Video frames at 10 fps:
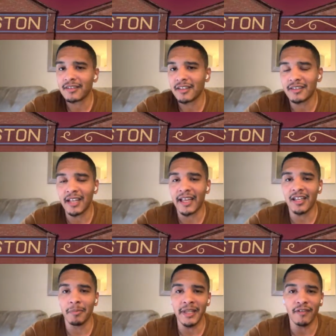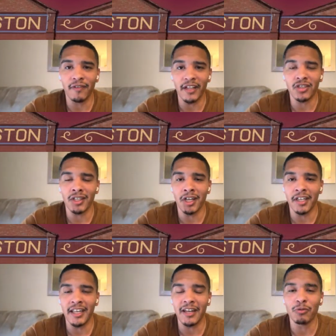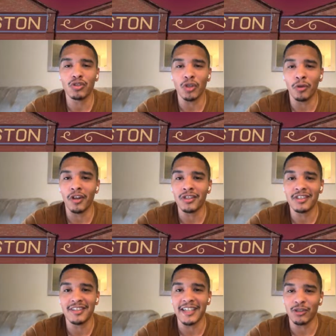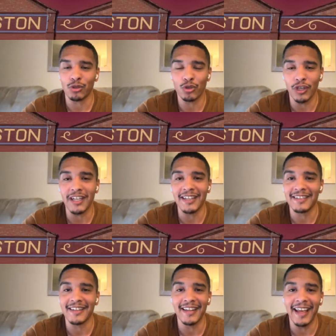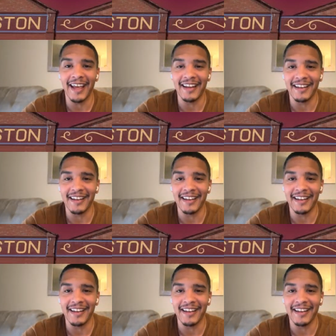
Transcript: he's taken a big deflection and gone in, and it was so nice to see just trickle into the net